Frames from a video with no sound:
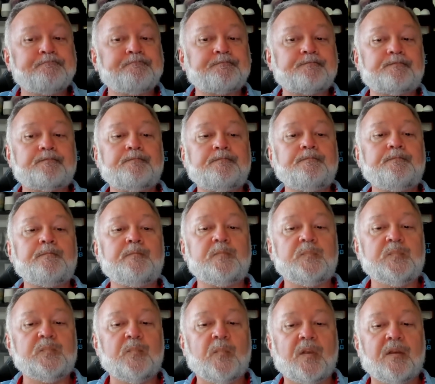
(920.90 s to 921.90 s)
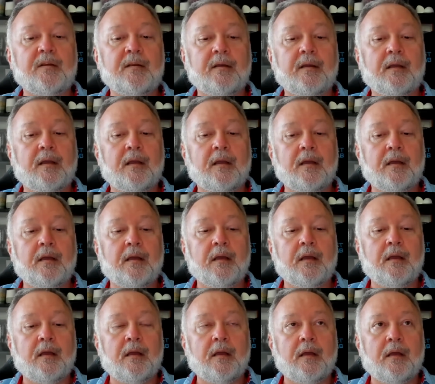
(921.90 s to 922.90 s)

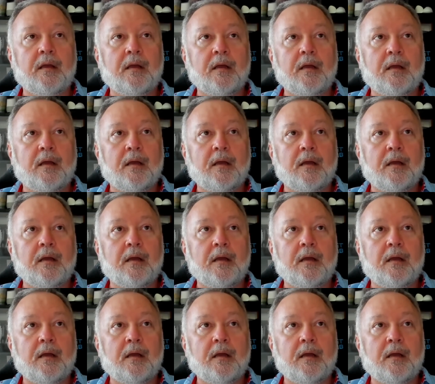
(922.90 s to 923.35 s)
(silence)